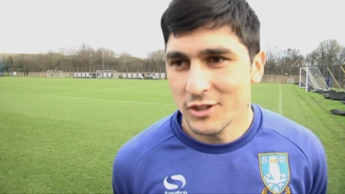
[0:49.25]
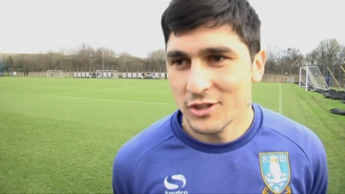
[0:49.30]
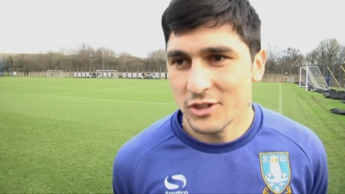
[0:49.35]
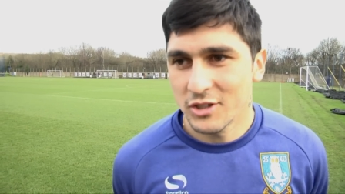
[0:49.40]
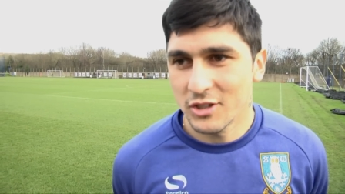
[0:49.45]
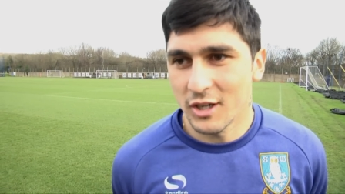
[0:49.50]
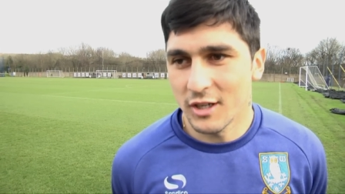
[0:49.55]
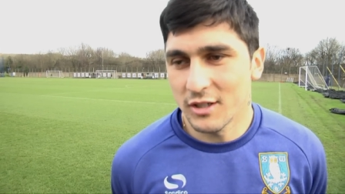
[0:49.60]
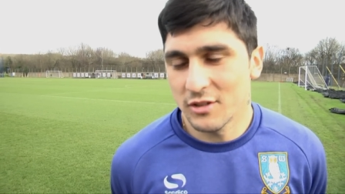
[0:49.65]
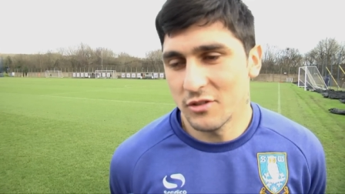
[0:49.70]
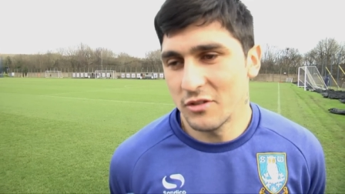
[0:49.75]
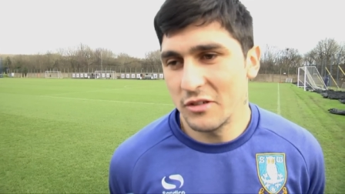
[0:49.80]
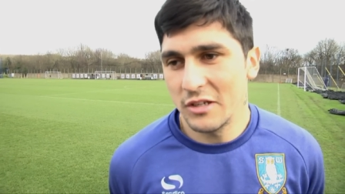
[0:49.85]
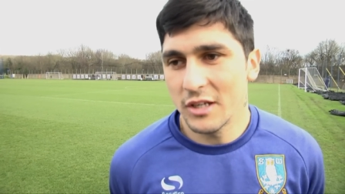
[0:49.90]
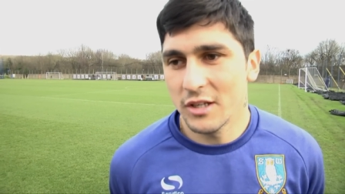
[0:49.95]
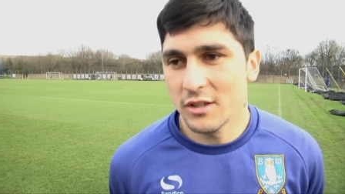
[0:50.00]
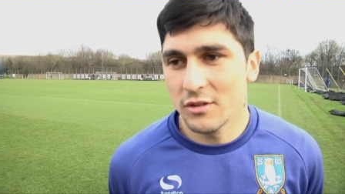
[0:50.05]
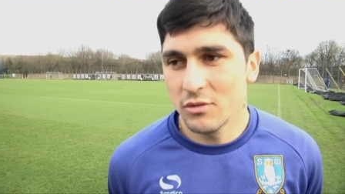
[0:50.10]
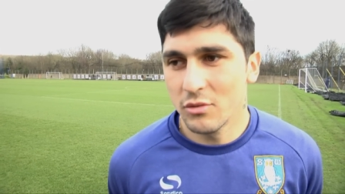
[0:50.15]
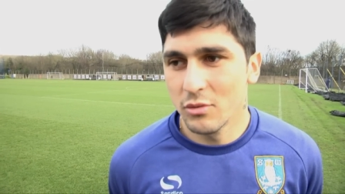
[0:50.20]
Just
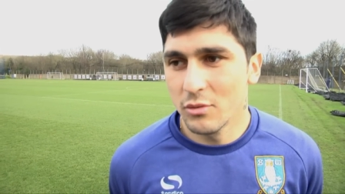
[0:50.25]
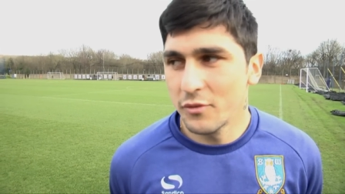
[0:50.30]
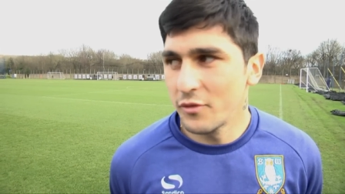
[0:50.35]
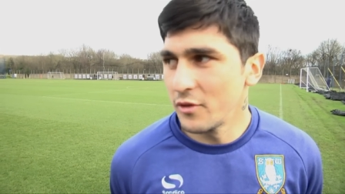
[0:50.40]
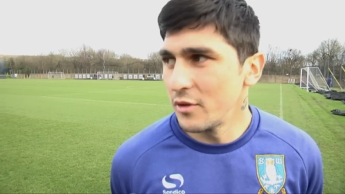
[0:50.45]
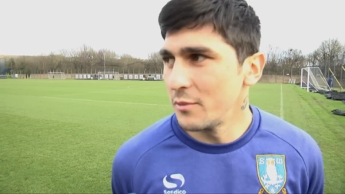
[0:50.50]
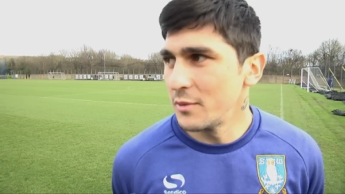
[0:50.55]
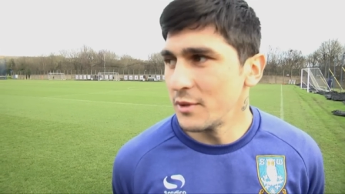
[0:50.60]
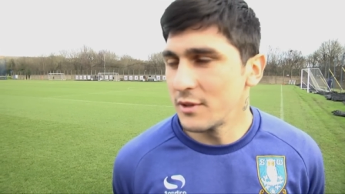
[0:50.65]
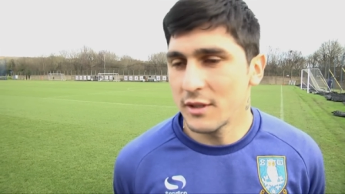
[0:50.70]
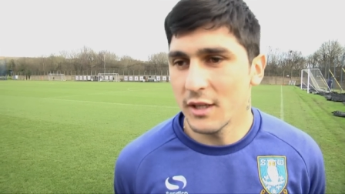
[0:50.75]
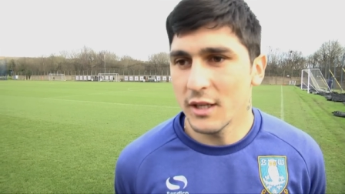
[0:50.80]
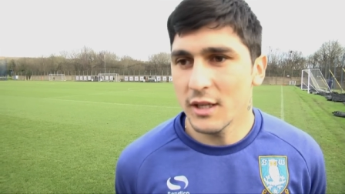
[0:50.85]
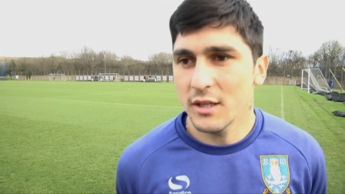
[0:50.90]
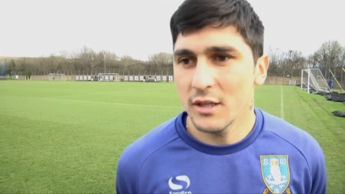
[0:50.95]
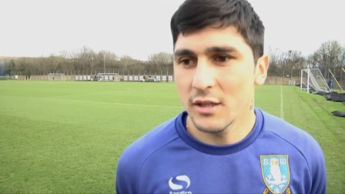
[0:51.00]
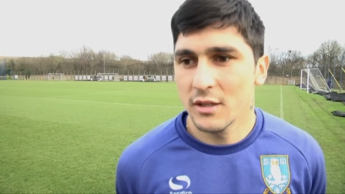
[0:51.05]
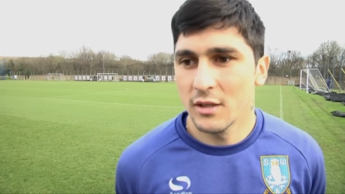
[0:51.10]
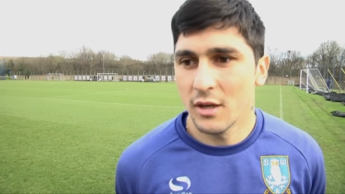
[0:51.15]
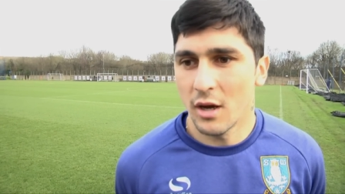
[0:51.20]
okay, two free
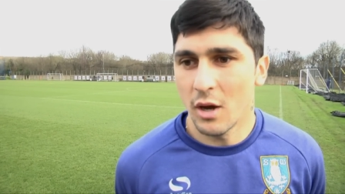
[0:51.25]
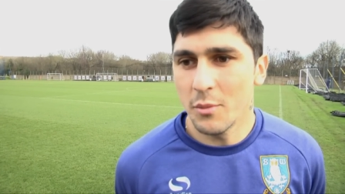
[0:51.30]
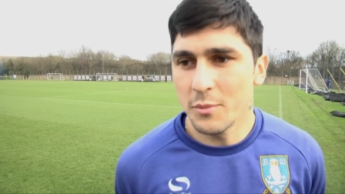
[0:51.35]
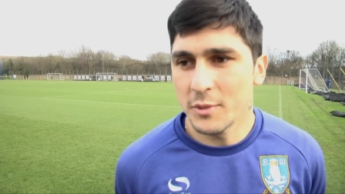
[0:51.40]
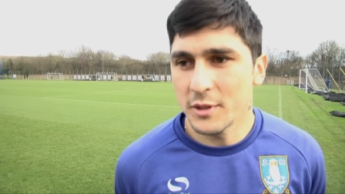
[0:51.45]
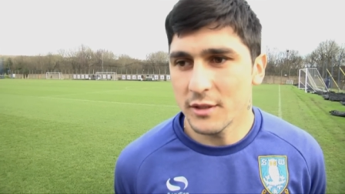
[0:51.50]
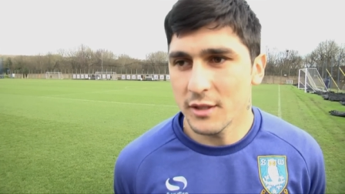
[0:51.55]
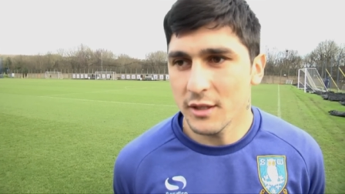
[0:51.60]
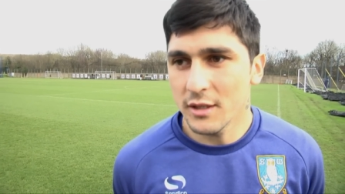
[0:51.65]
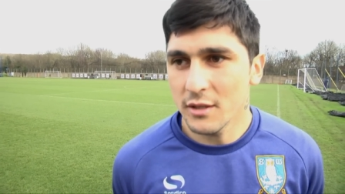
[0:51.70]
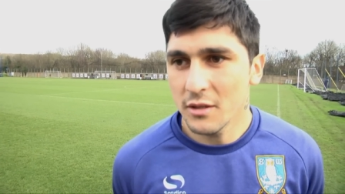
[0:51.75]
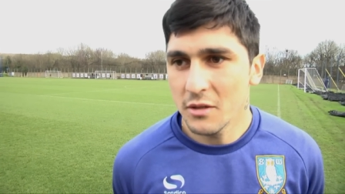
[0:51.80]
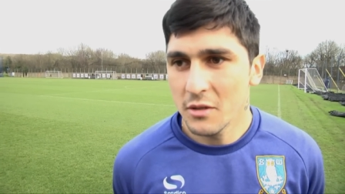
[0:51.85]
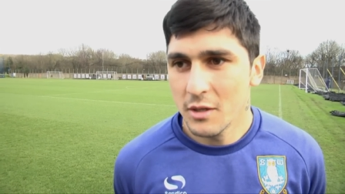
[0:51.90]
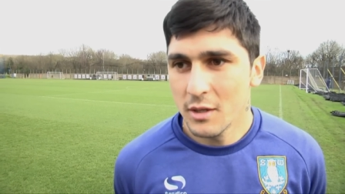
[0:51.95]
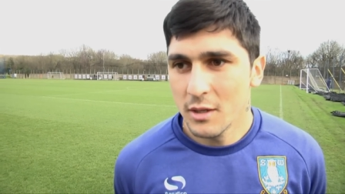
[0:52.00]
mistake, our mistake,